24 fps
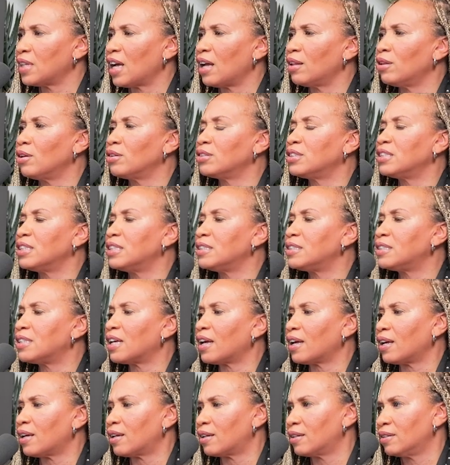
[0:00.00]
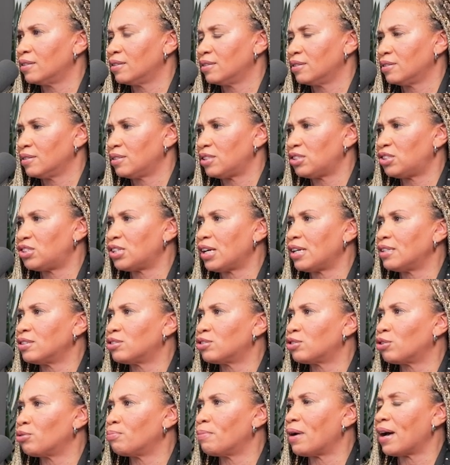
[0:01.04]
How long did it take to change
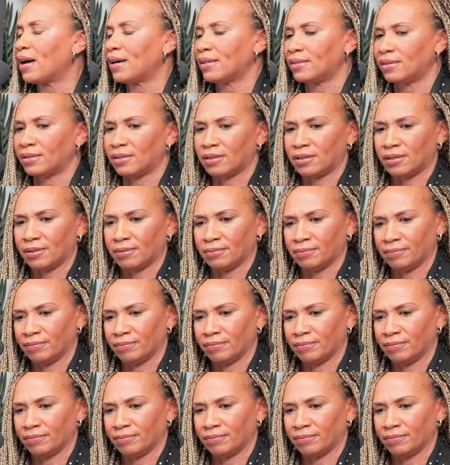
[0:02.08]
their minds?